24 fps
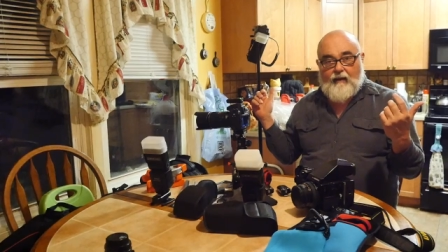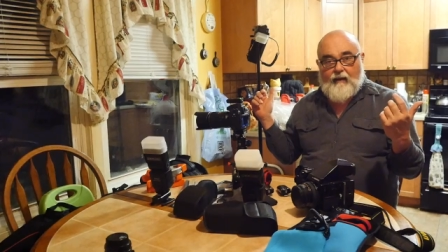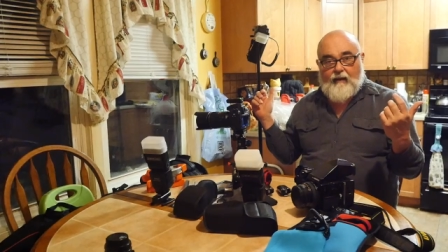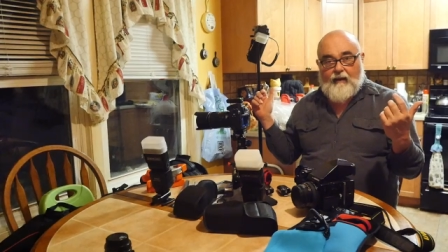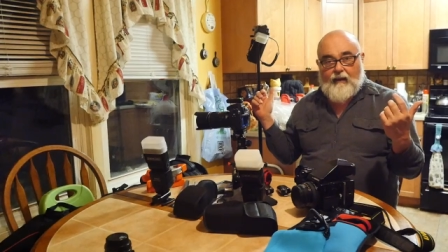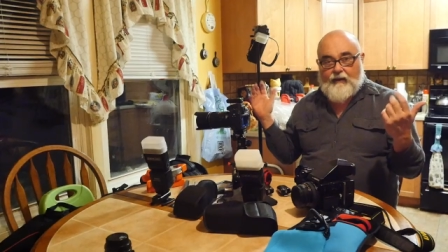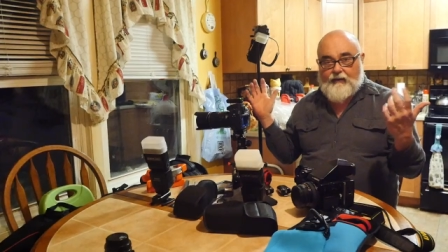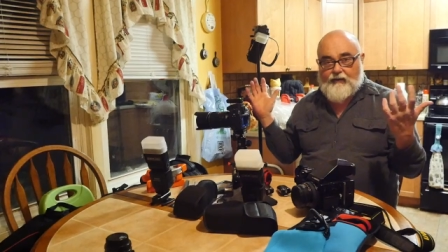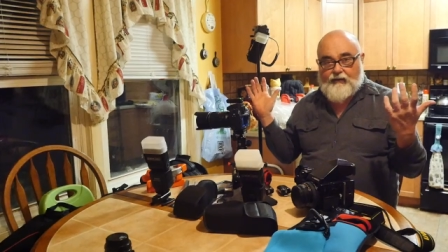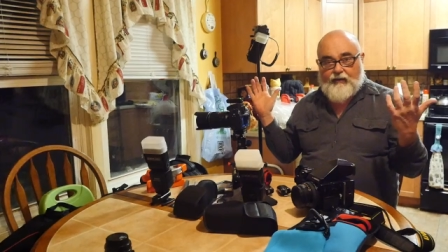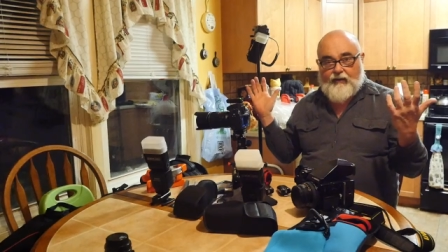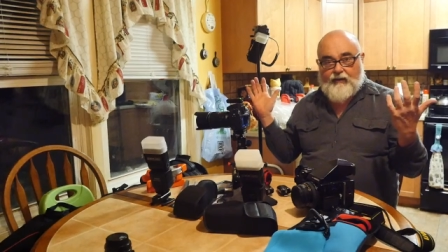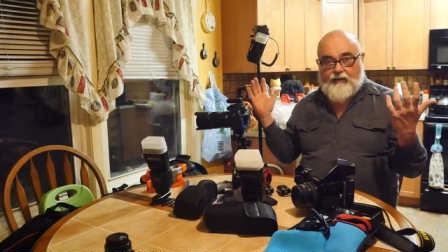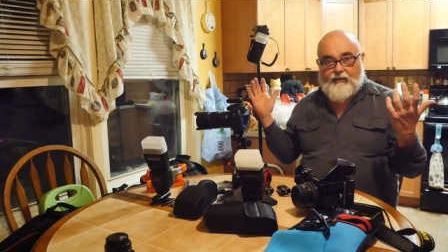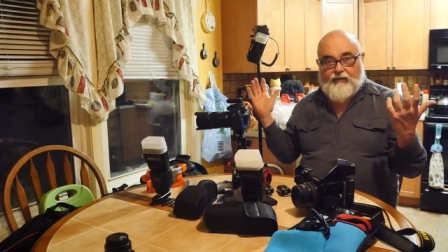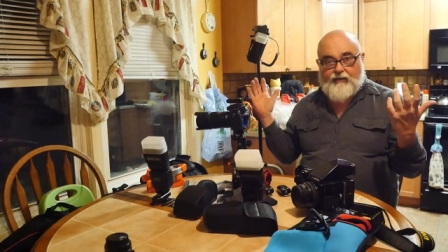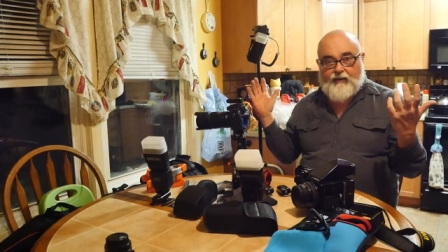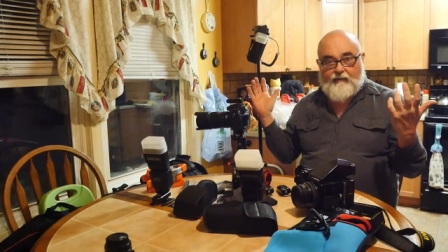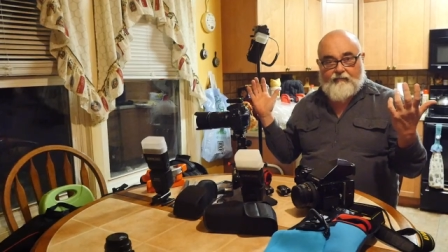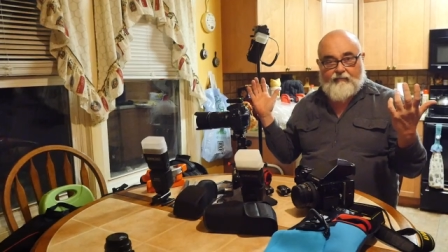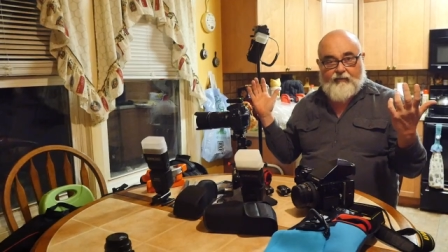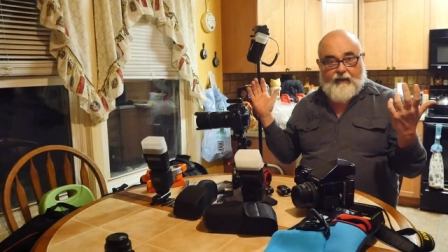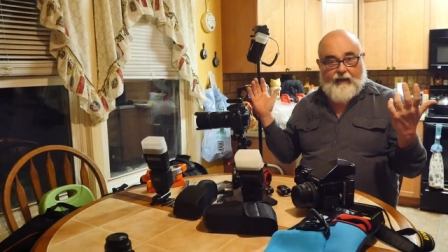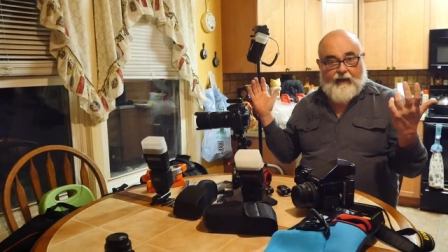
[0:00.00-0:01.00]
It's just
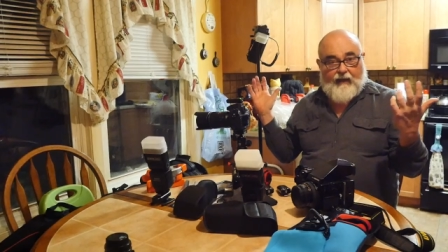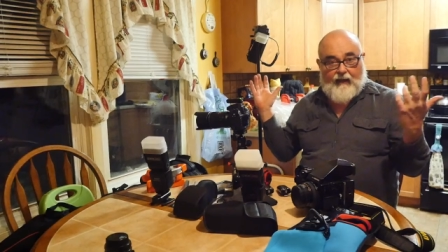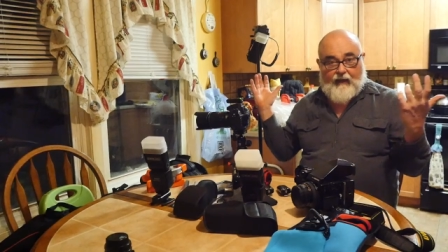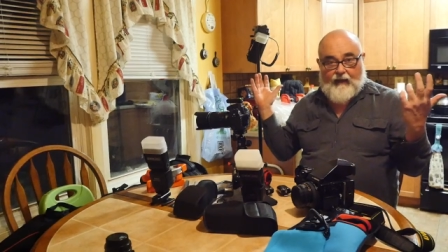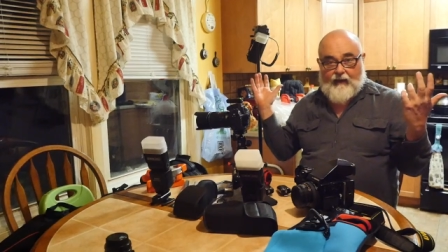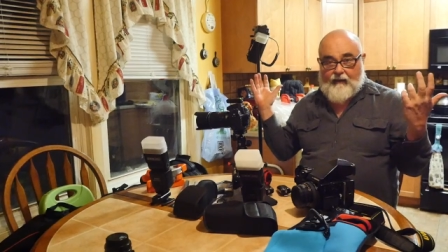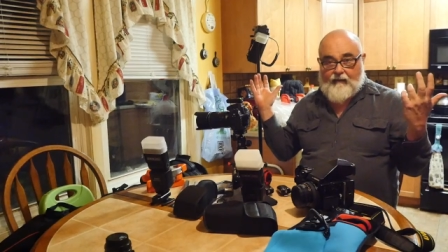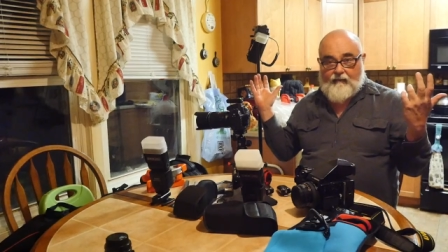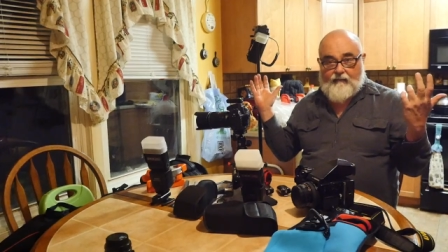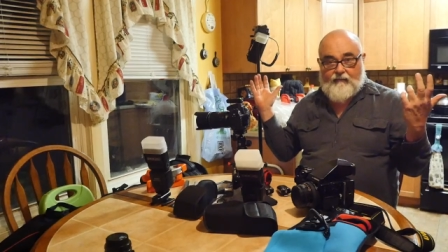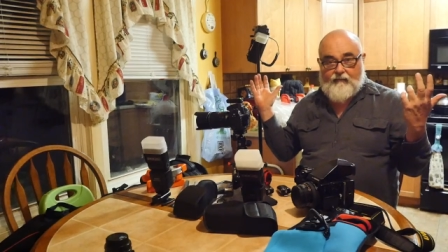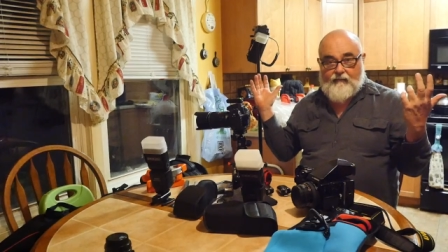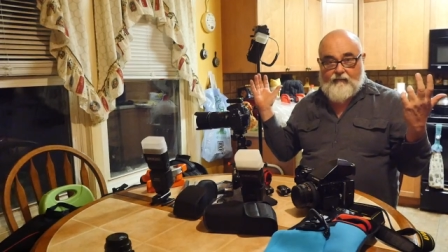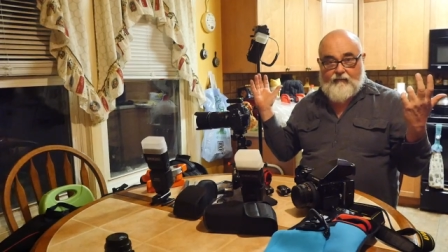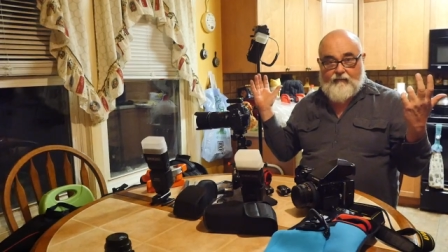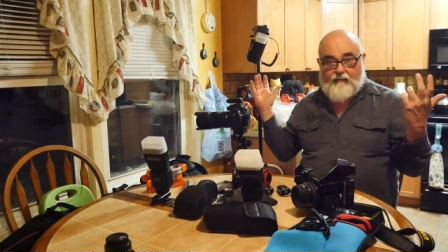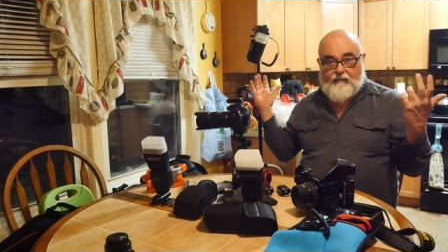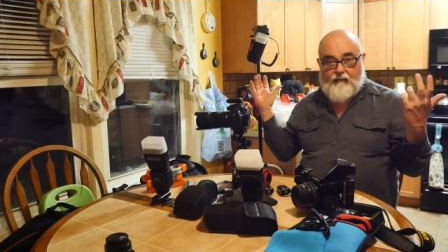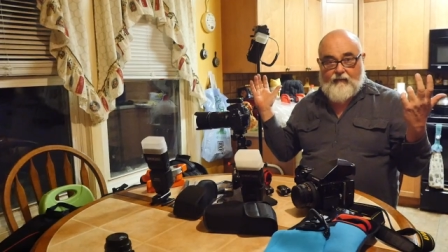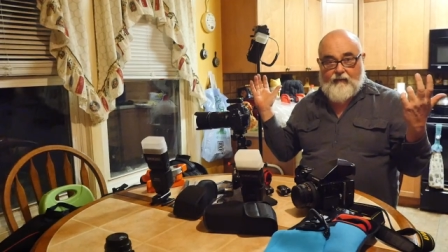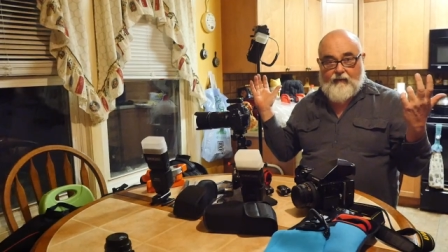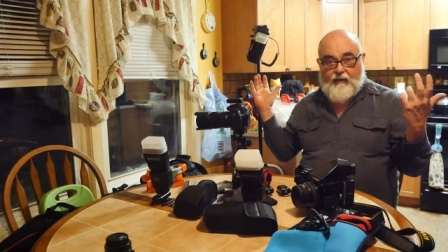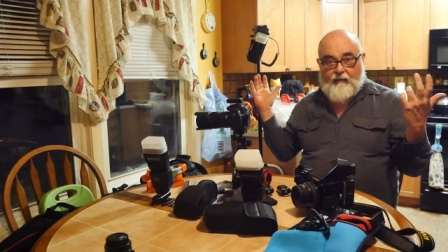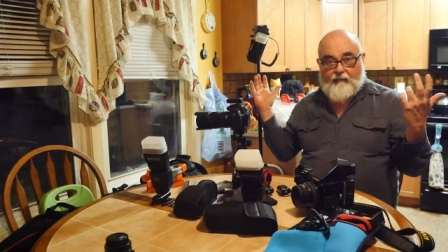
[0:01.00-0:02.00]
simply
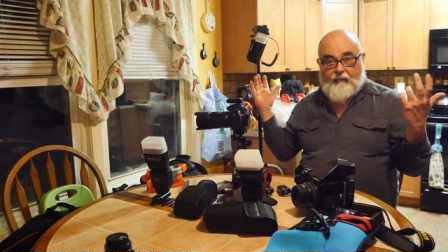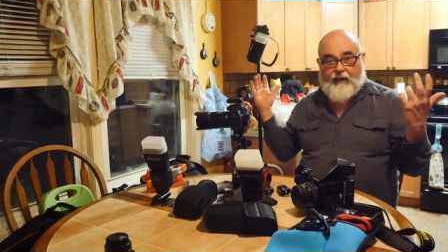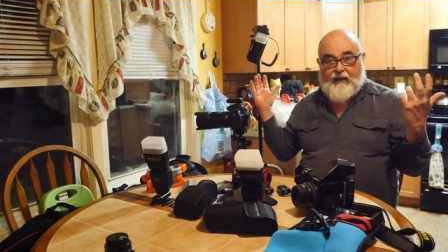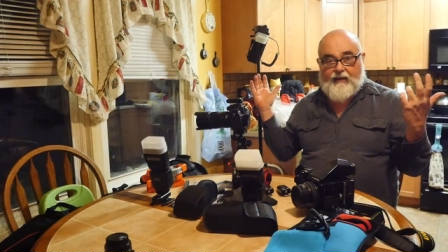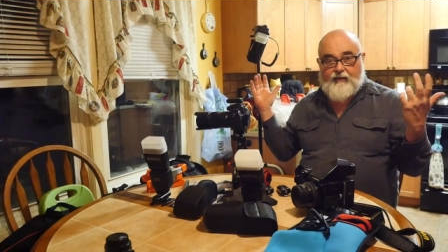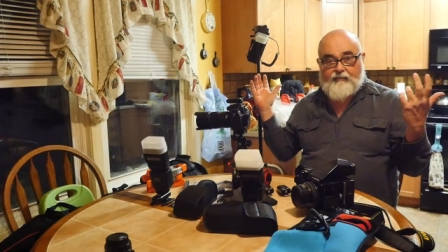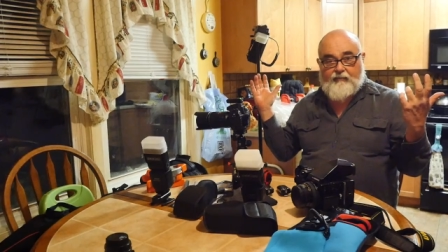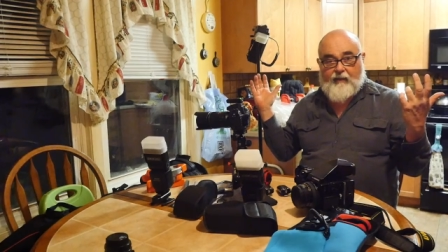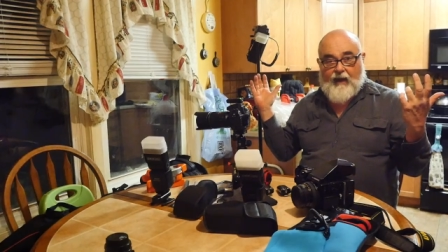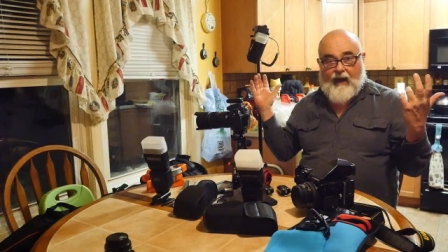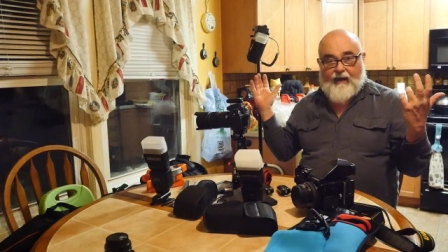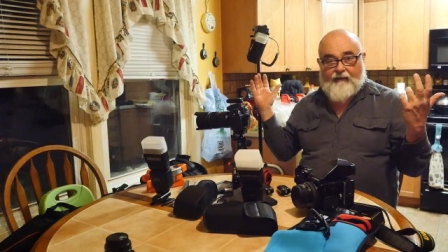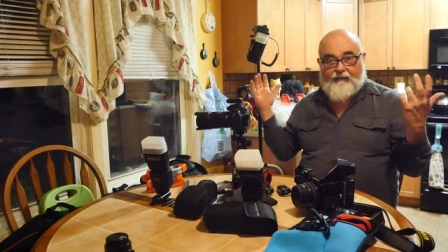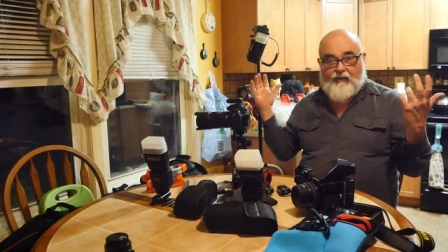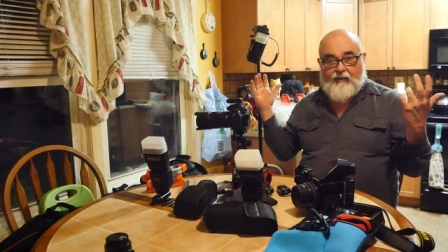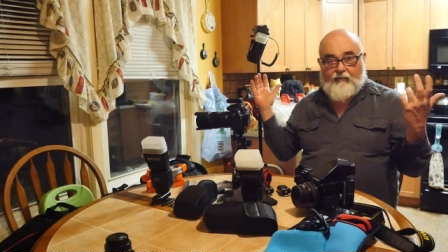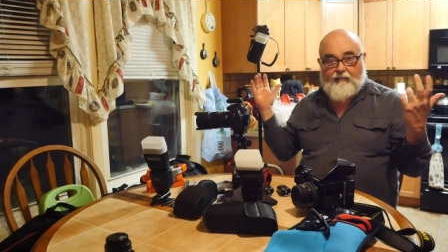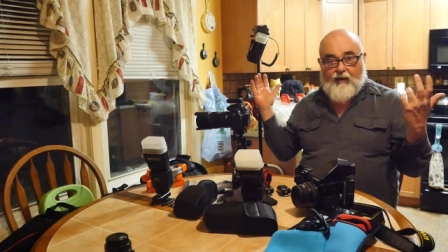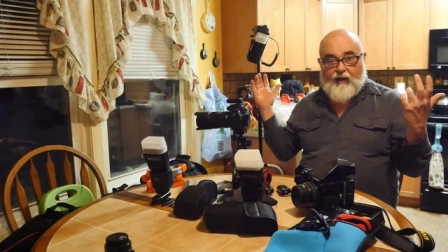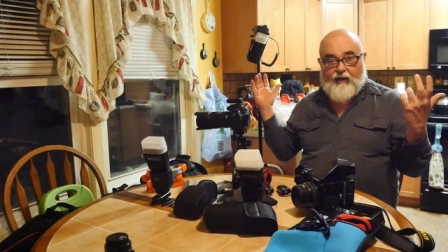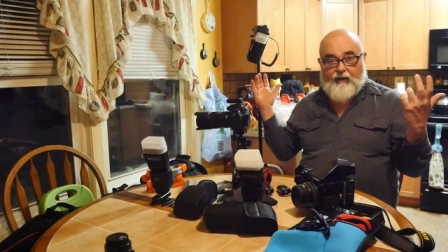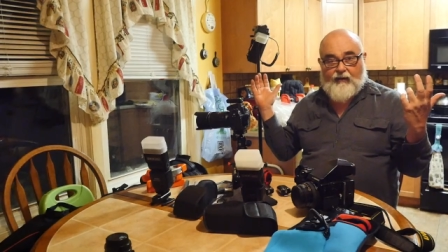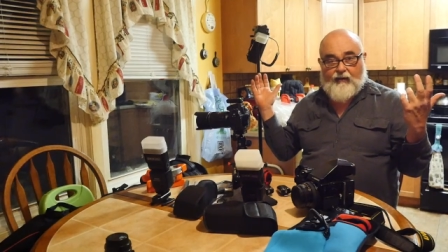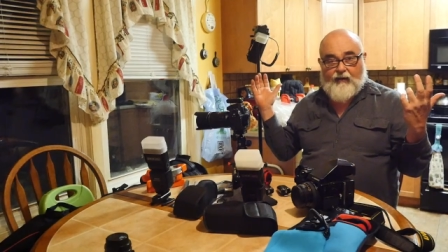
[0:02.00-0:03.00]
the biggest bang for the
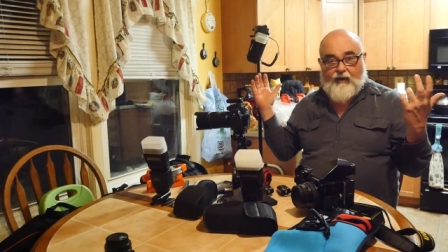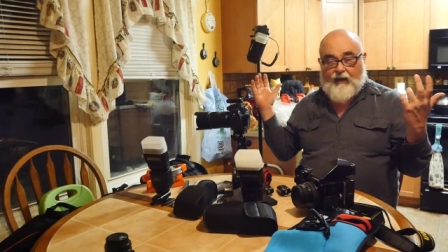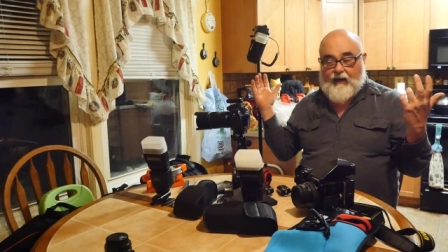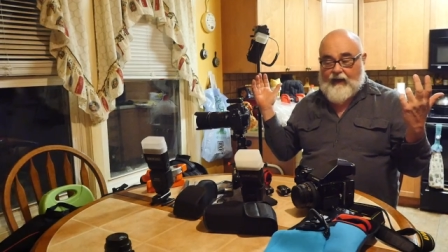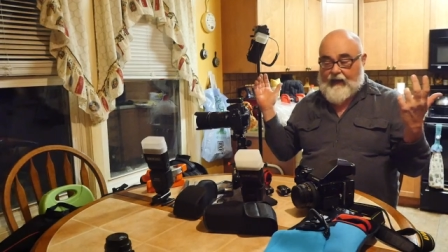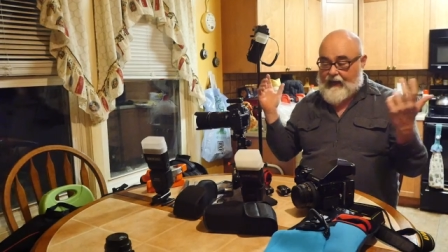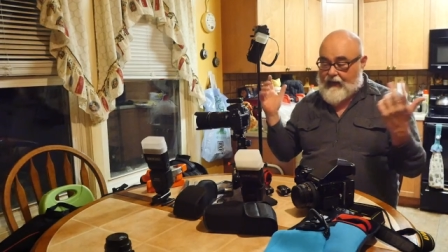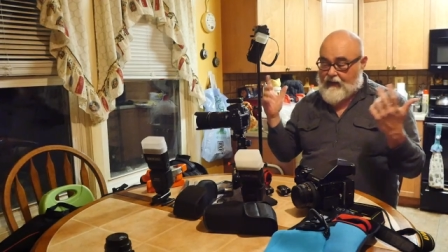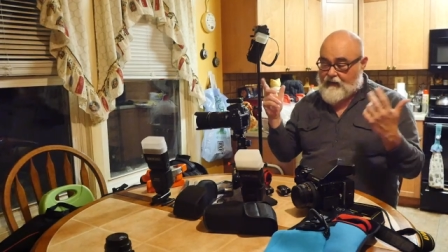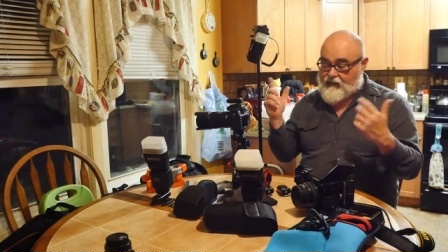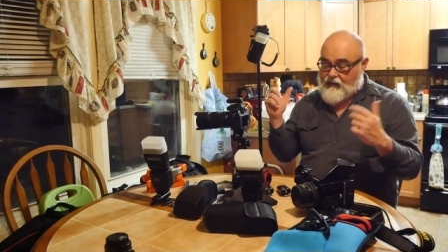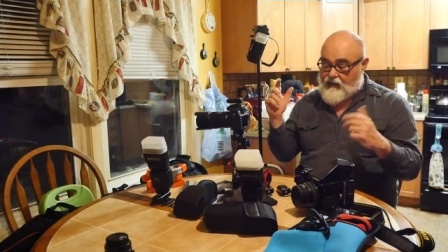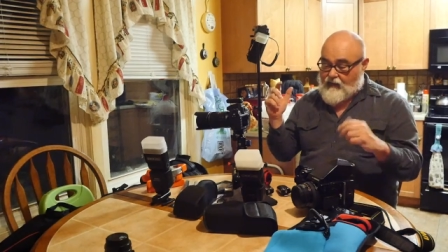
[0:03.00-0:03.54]
buck you're going to get.